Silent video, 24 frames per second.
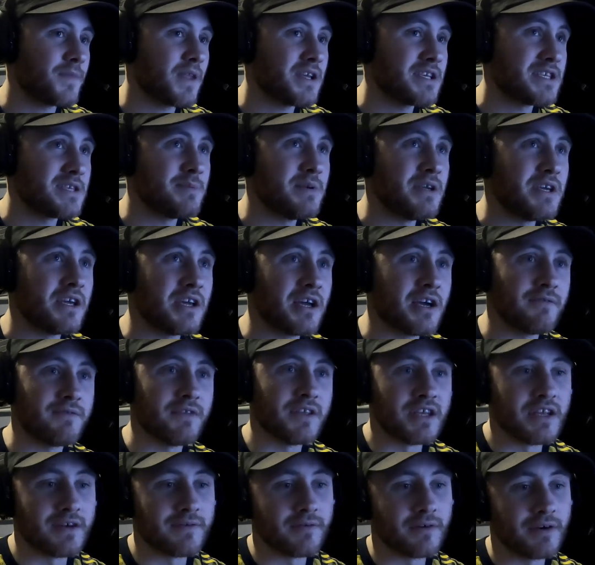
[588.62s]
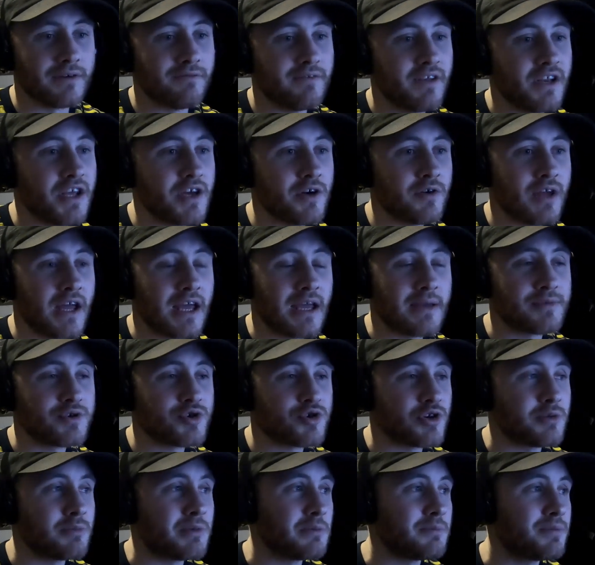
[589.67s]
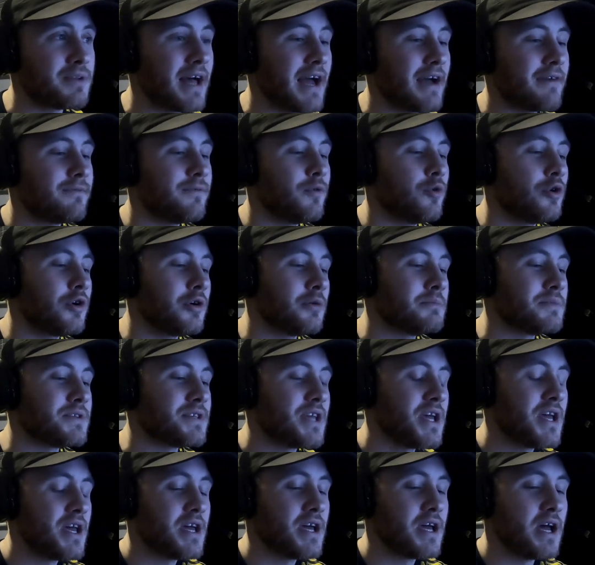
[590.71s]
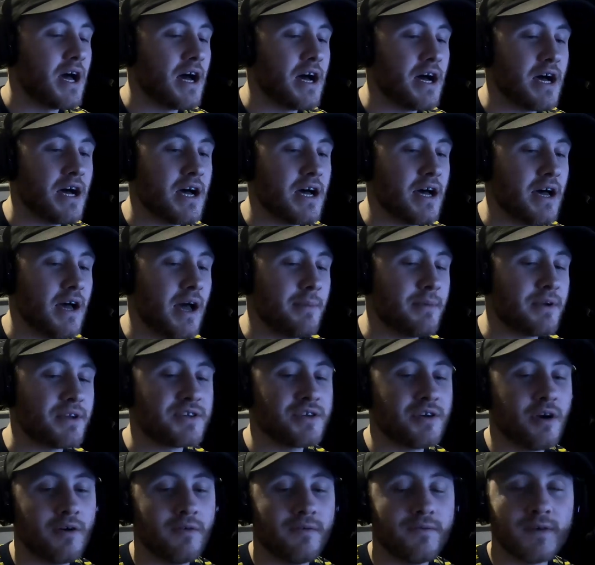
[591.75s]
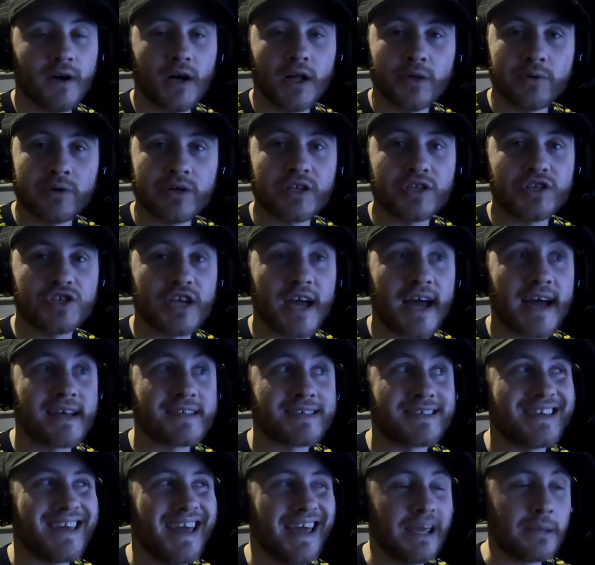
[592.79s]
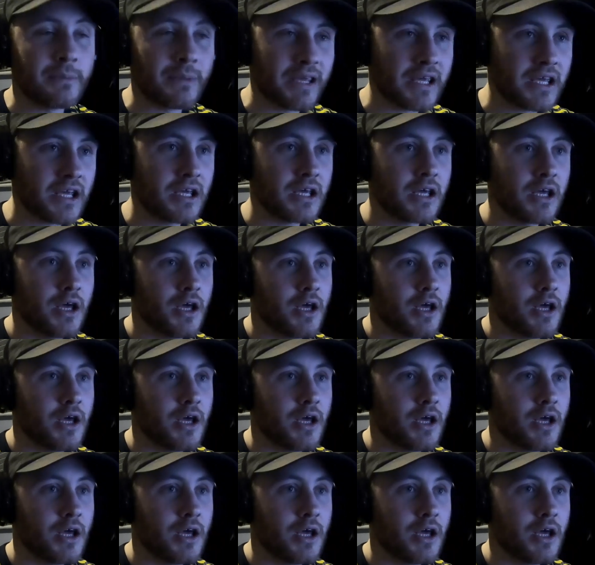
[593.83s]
speaking of the different video game streaming platforms, I'm going to start following Jazz Gaming